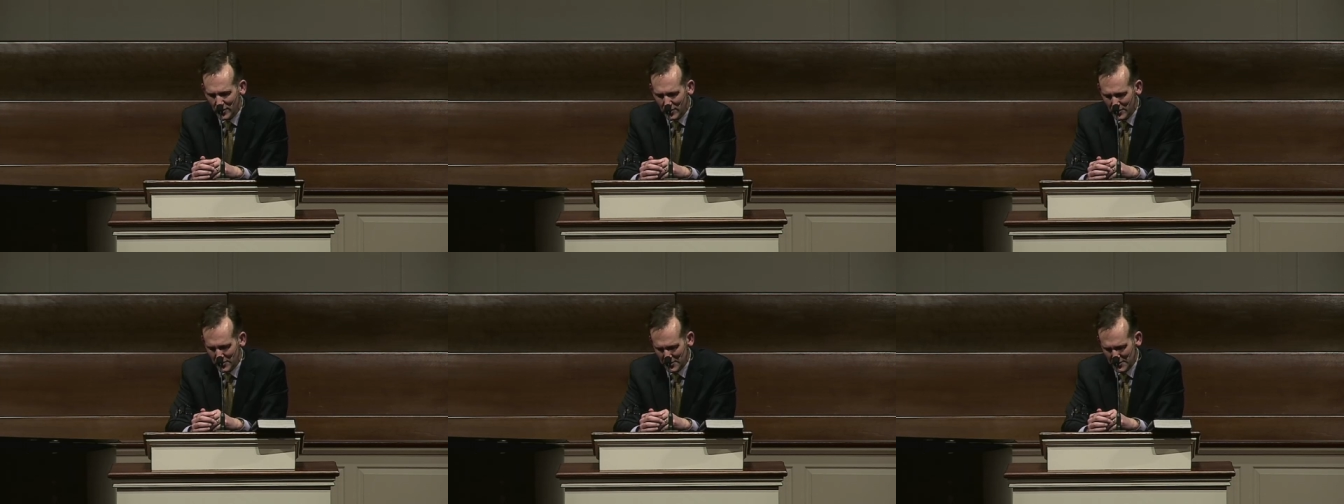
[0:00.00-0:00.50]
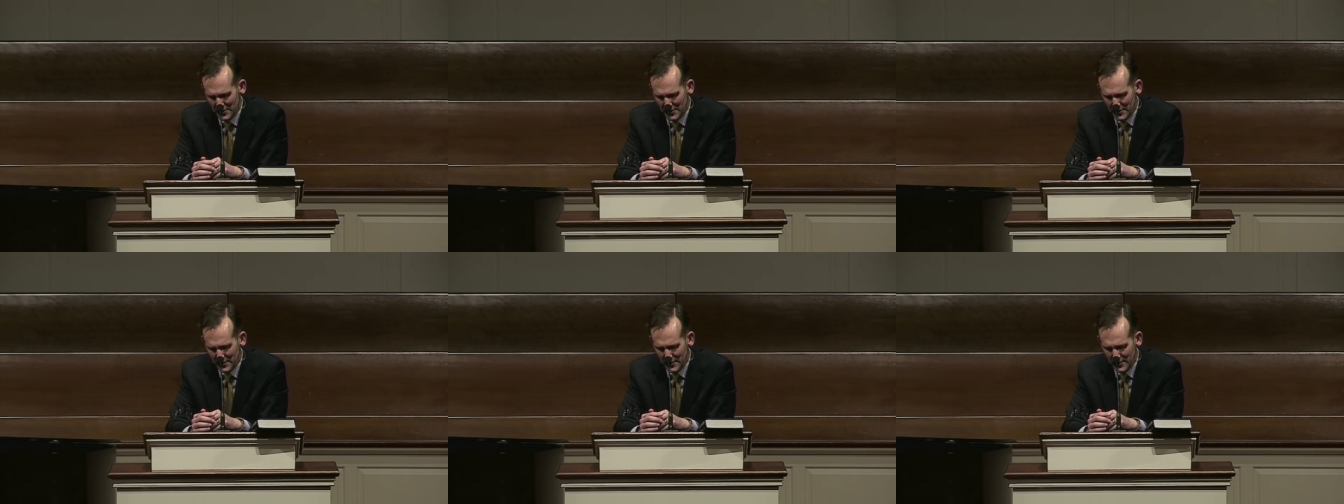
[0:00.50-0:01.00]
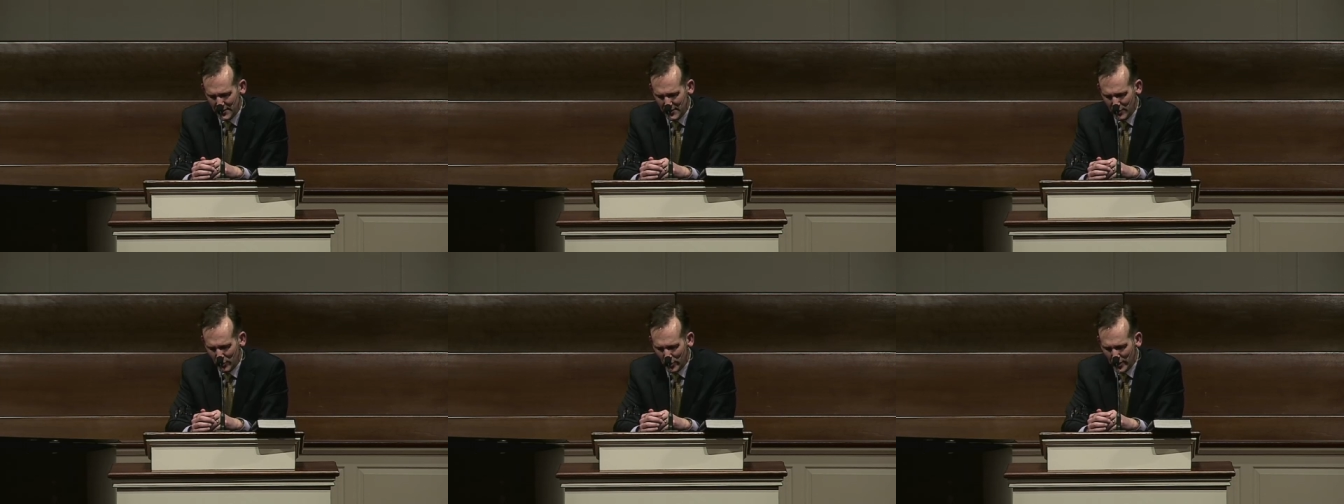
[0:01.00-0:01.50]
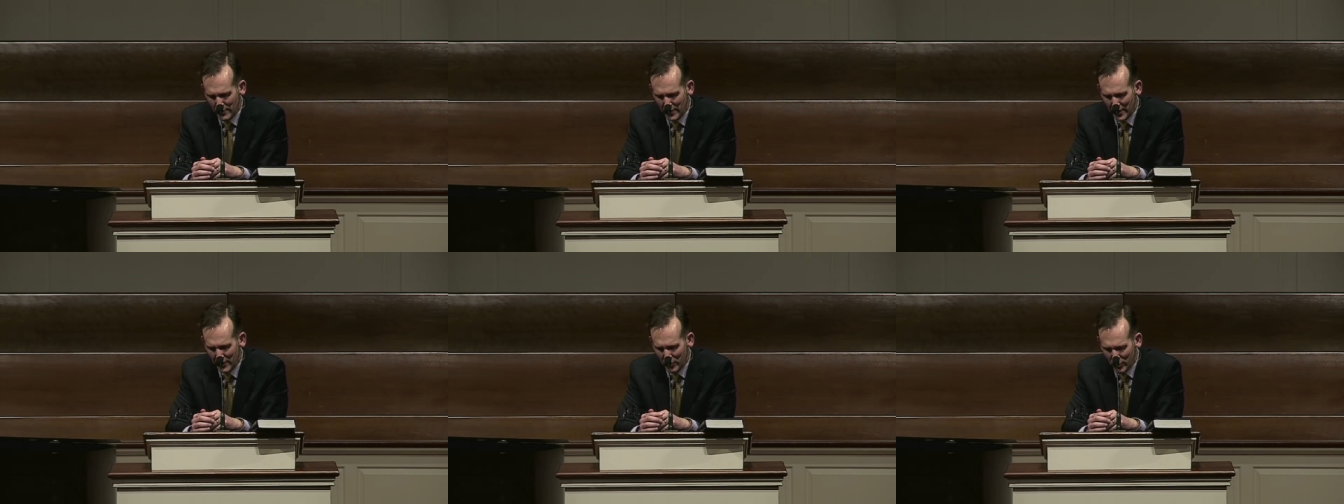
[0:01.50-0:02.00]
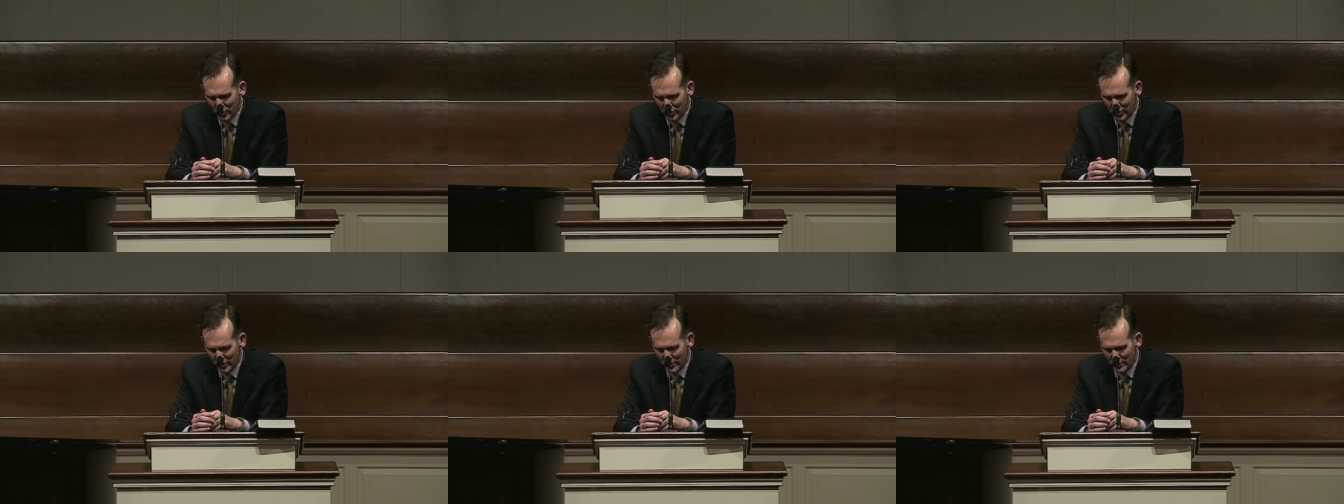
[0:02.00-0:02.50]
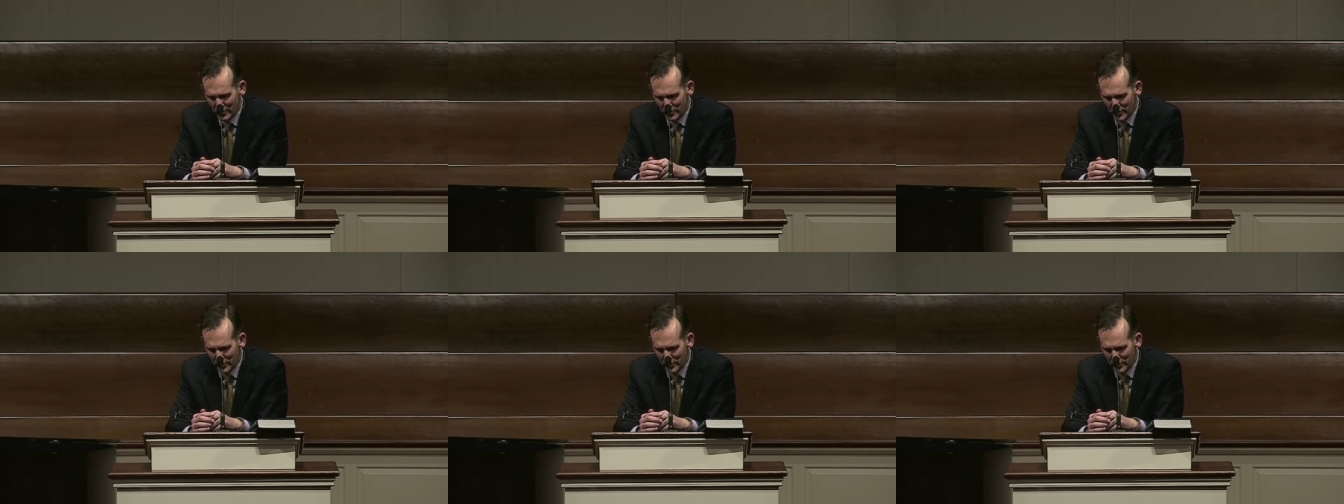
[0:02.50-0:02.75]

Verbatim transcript: you that we might also